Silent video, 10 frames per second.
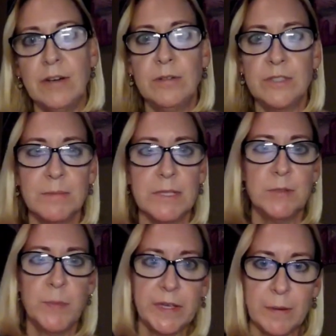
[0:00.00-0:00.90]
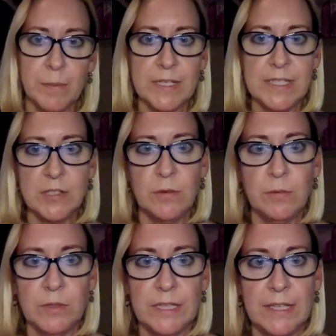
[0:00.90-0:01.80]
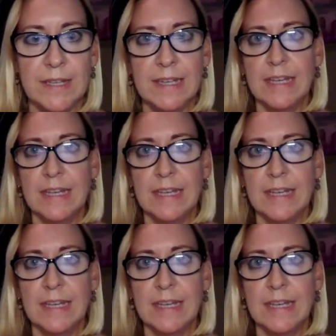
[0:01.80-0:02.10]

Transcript: oh, sometimes big companies don't really,